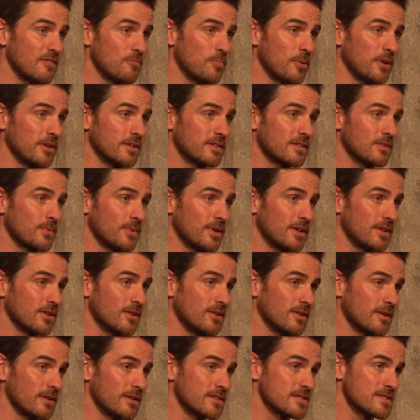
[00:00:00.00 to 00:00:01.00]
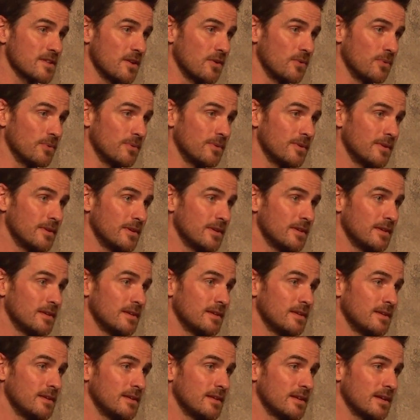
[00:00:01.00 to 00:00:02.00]
gave birth to our daughter, so
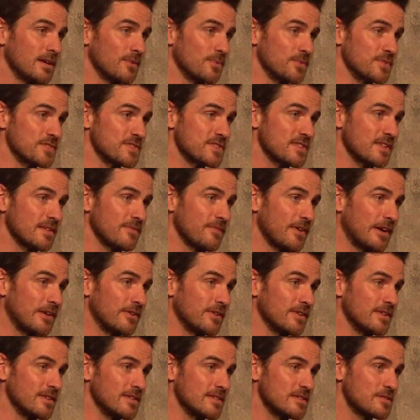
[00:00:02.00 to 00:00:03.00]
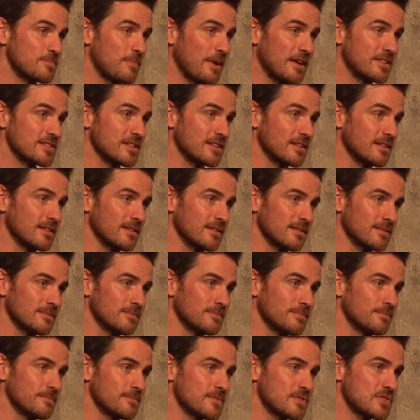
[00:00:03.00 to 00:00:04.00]
it was a very special
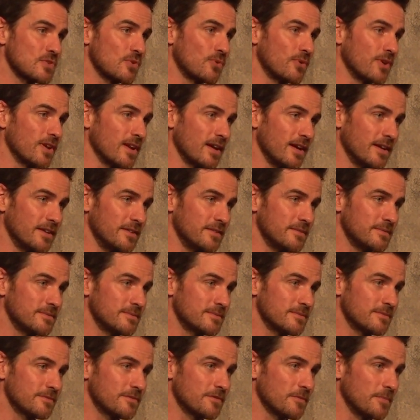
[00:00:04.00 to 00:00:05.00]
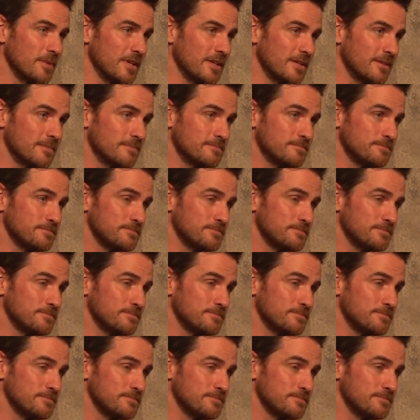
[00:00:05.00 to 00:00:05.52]
storyline for me.